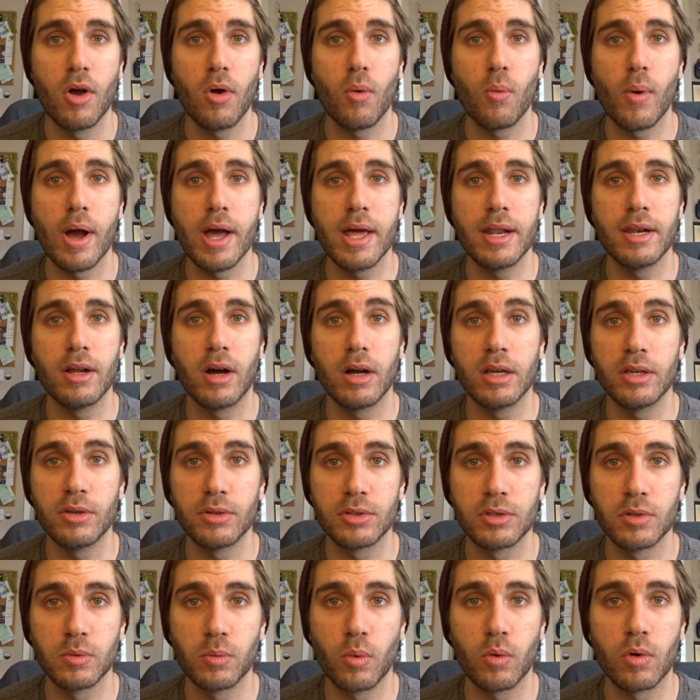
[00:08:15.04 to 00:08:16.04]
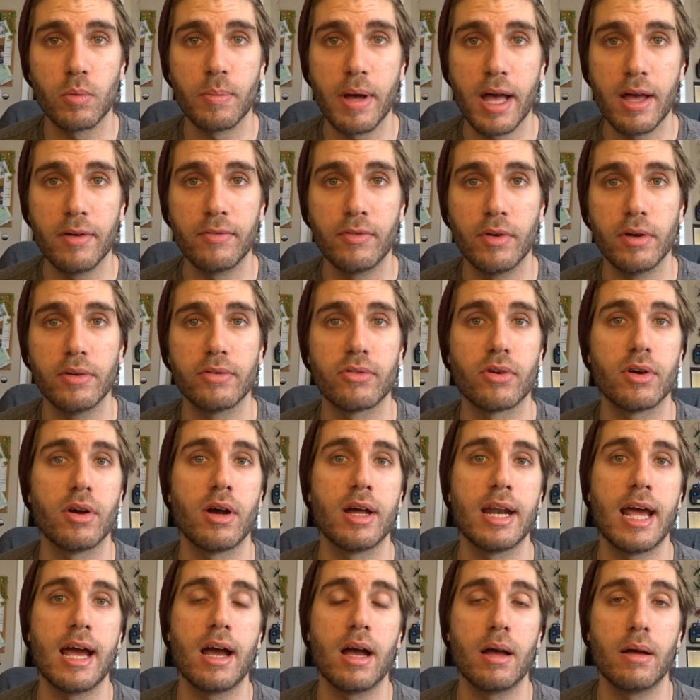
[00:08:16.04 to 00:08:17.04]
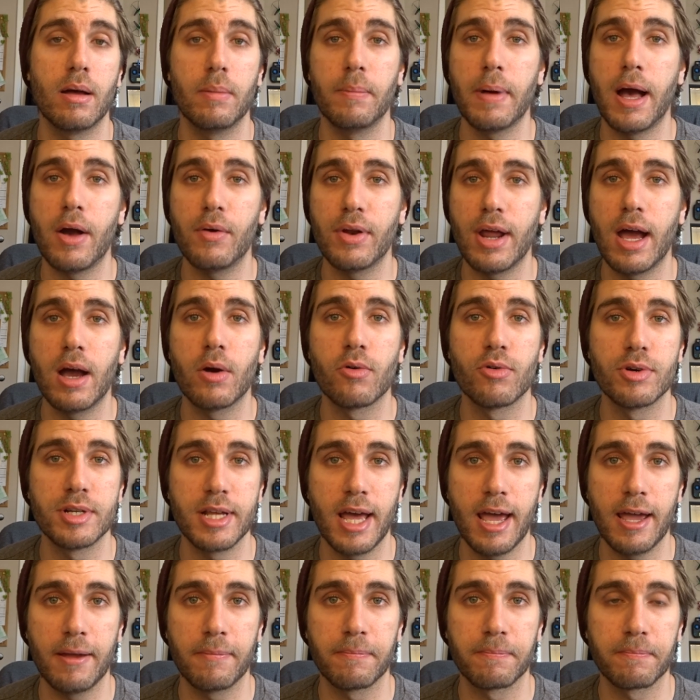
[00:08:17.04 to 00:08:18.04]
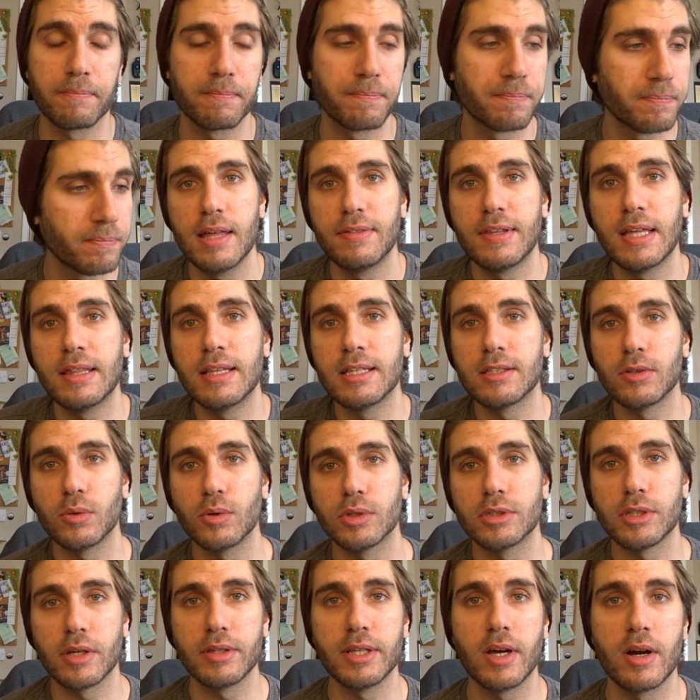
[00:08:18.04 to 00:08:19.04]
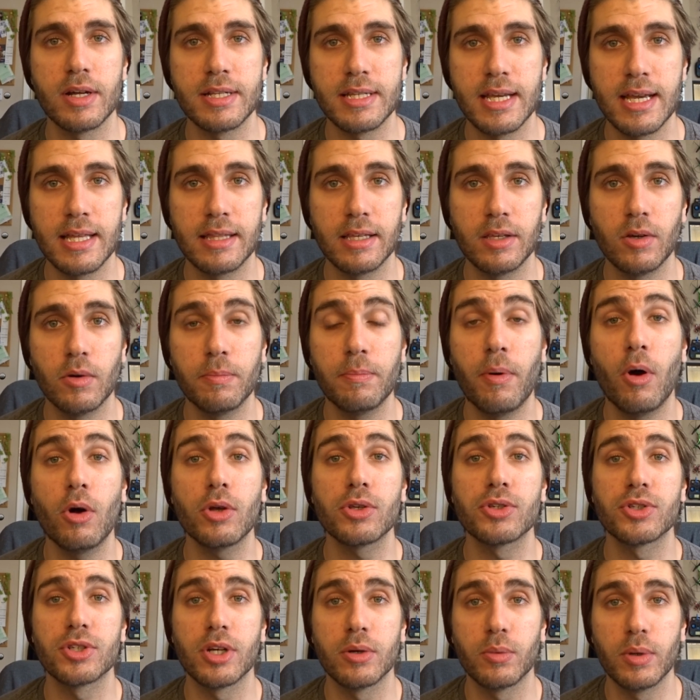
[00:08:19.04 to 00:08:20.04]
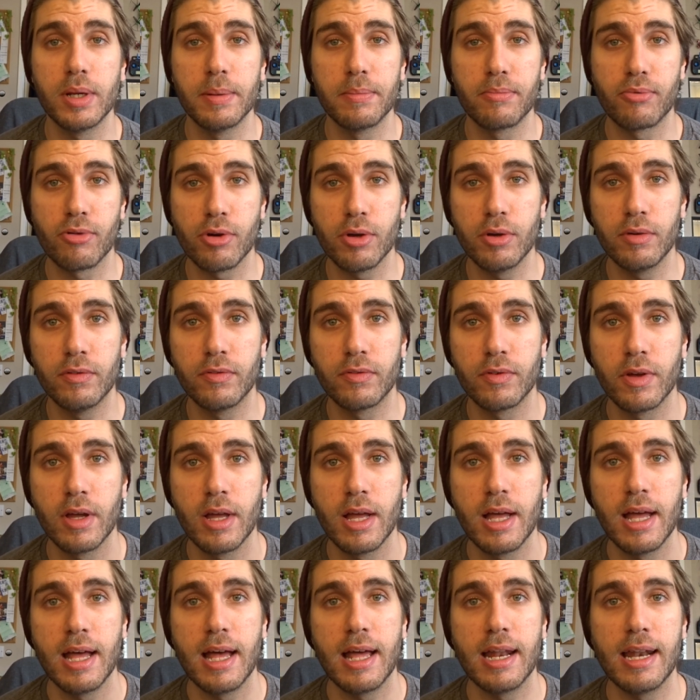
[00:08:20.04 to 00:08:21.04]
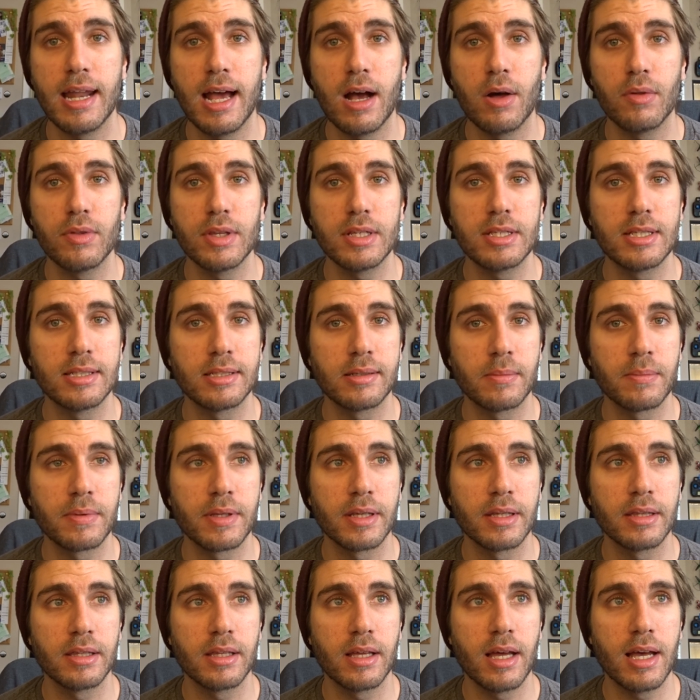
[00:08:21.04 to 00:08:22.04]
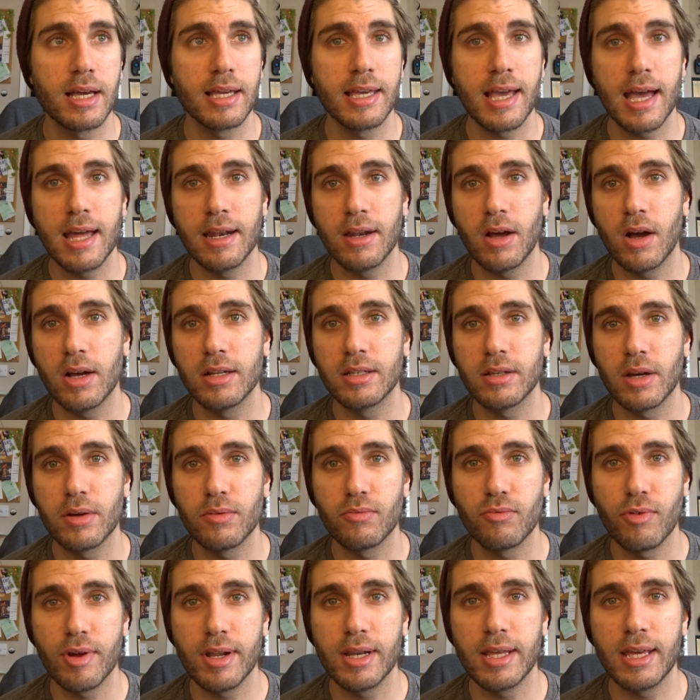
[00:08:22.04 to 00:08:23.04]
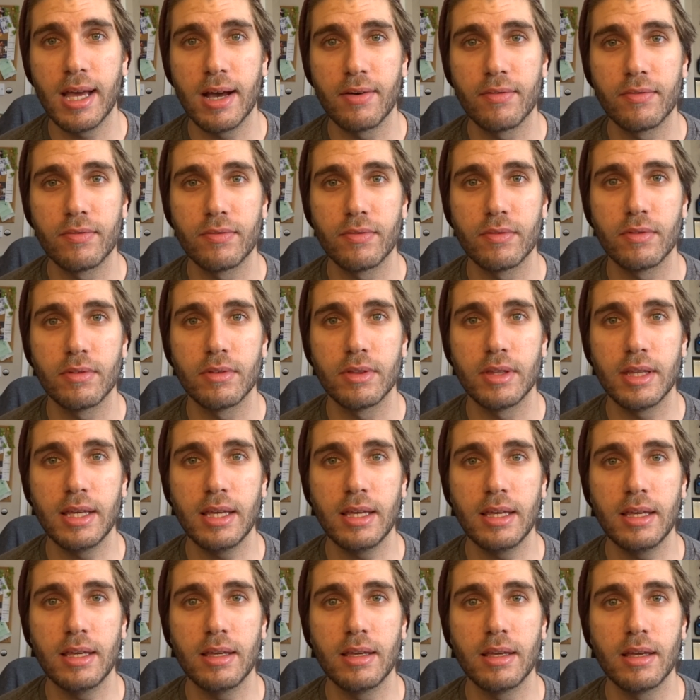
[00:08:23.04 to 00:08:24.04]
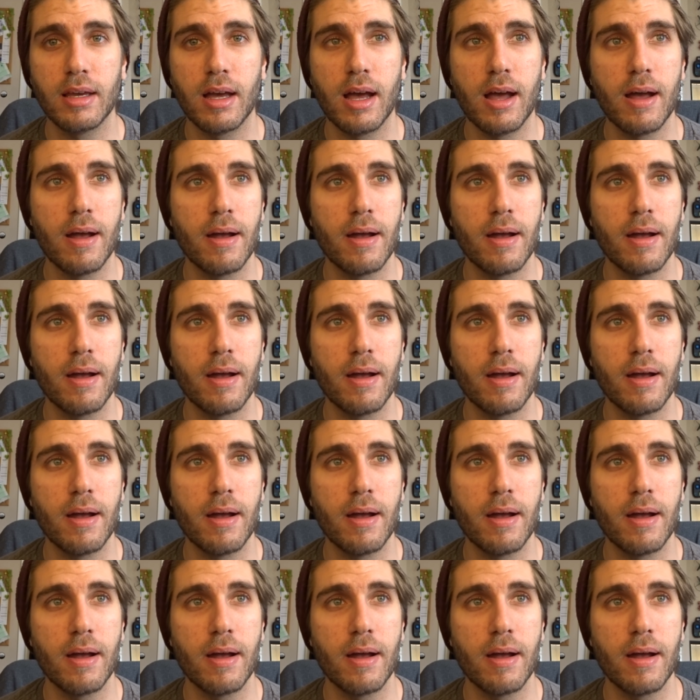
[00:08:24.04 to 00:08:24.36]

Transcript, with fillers: when I used to walk barefoot for about an hour a day. Then there's also the idea that your posture will improve. Now, this is something that, again, I don't really have the